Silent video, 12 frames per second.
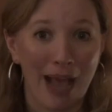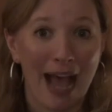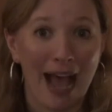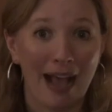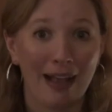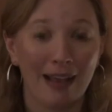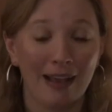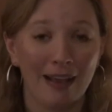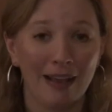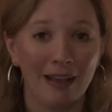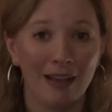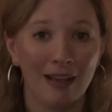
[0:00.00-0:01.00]
back,
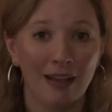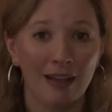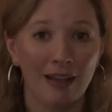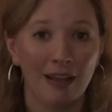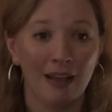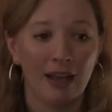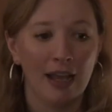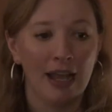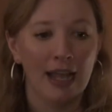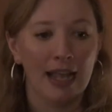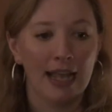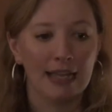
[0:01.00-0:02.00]

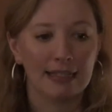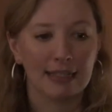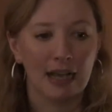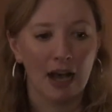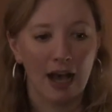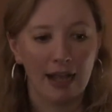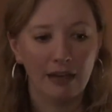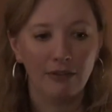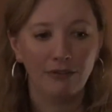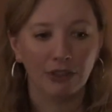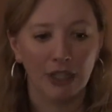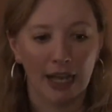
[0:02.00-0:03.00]
it's kind
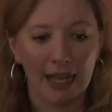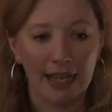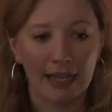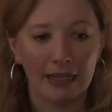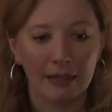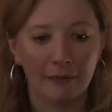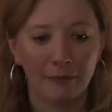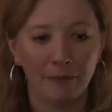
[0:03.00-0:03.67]
of like